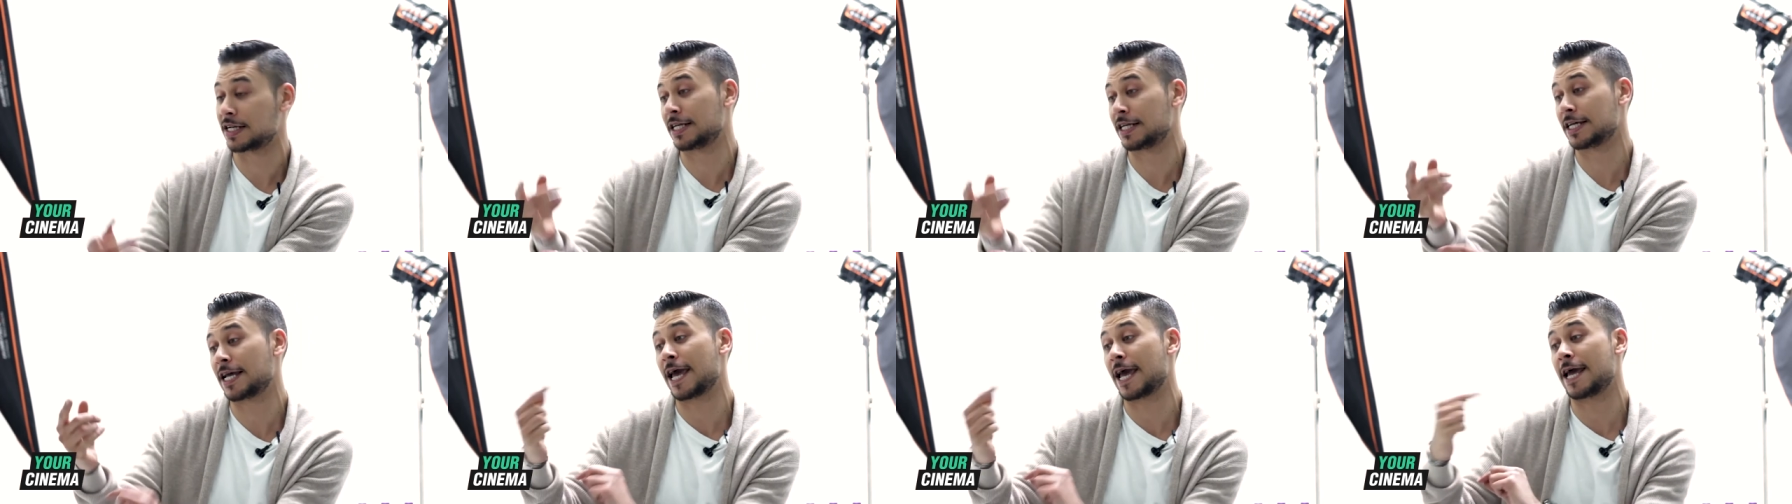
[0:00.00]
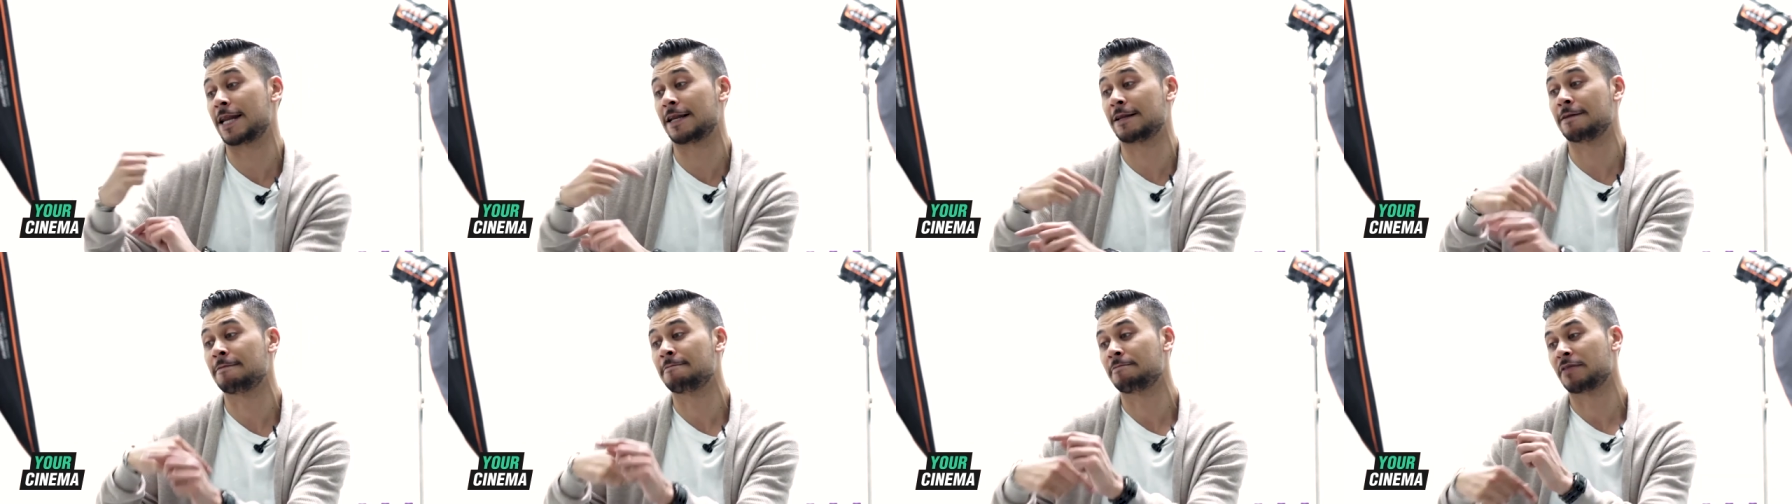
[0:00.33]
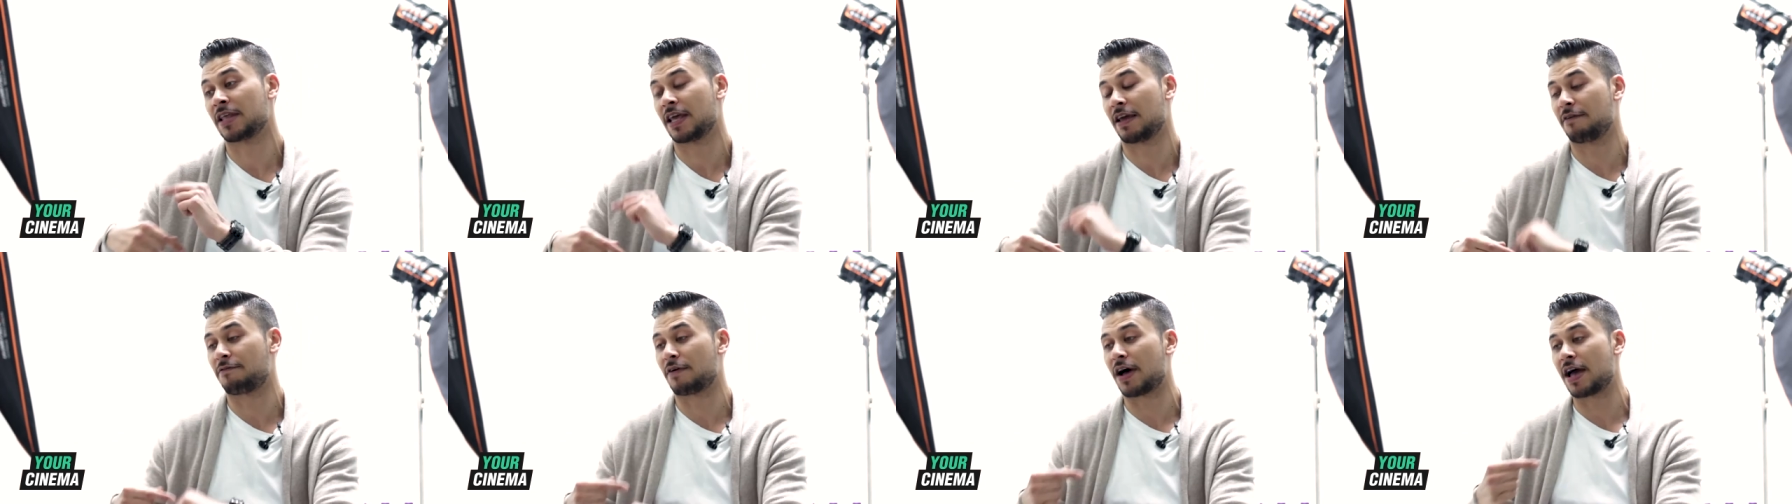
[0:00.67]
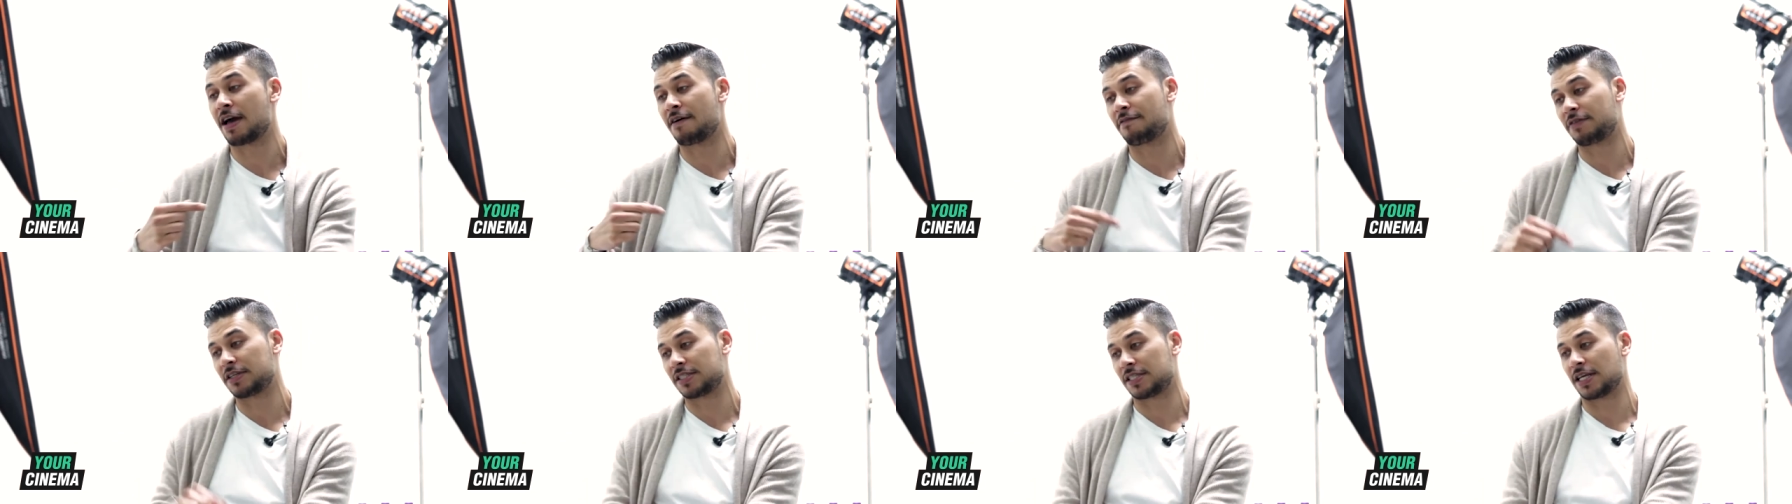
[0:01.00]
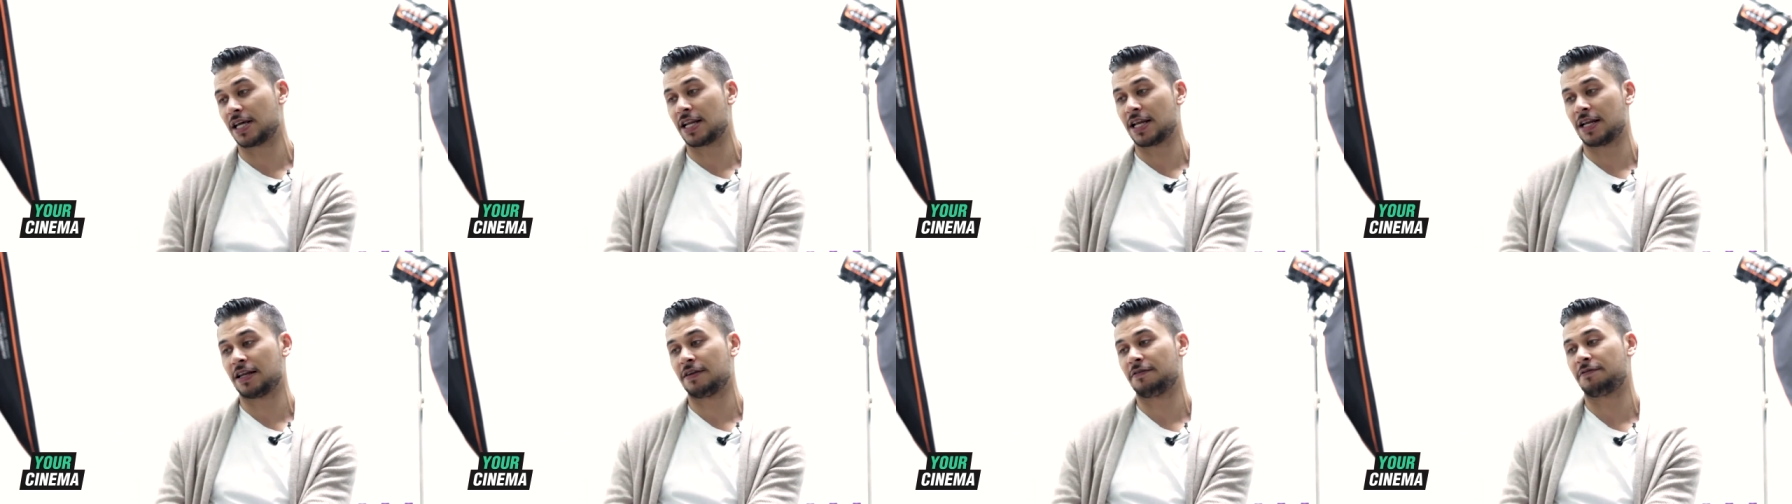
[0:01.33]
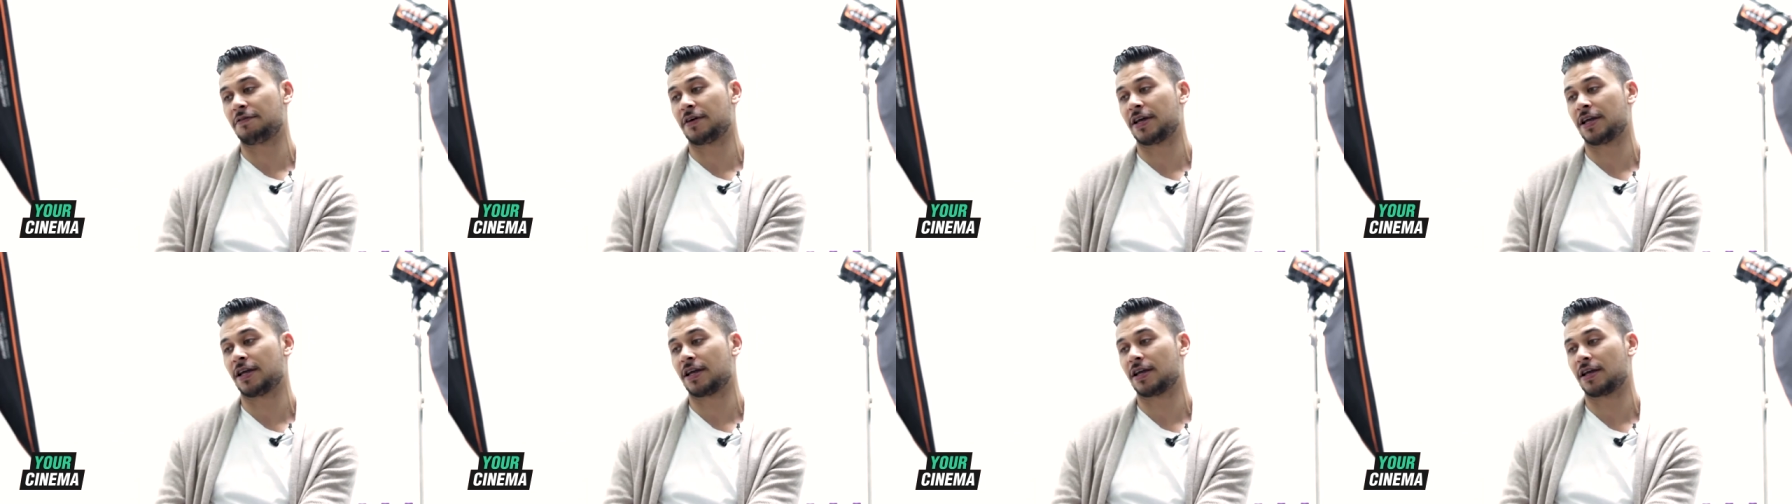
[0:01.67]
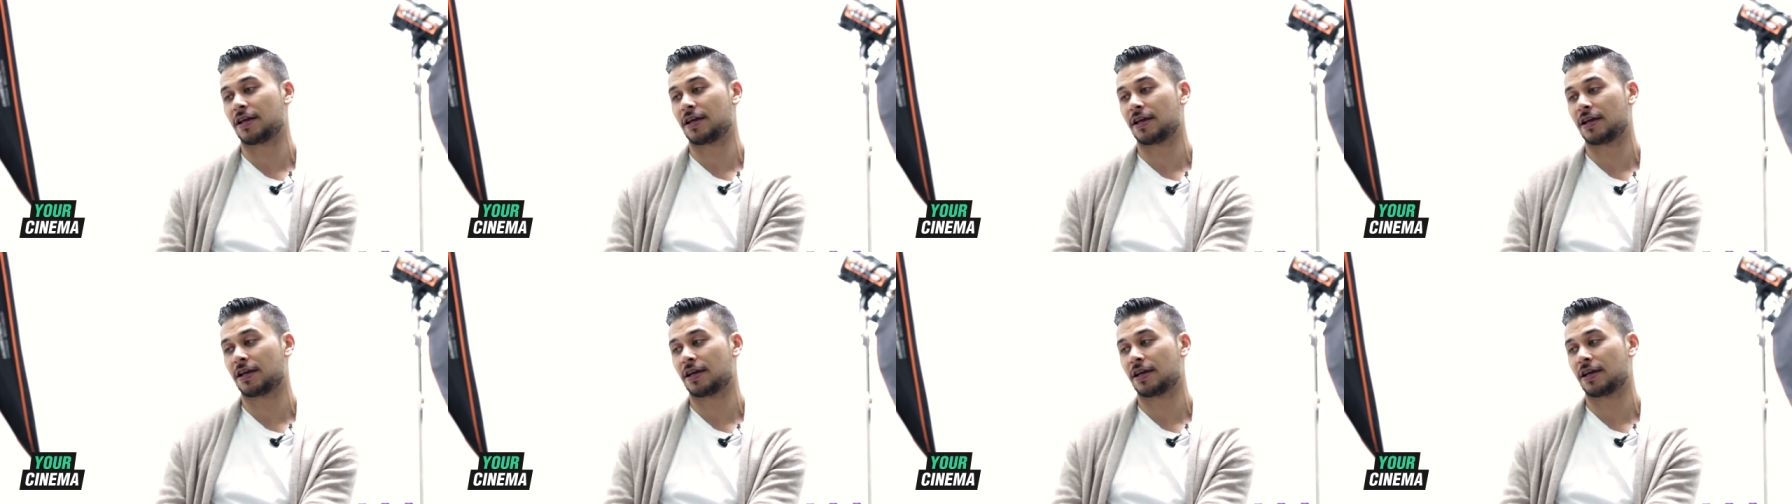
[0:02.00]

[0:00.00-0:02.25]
And again, if I ever said anything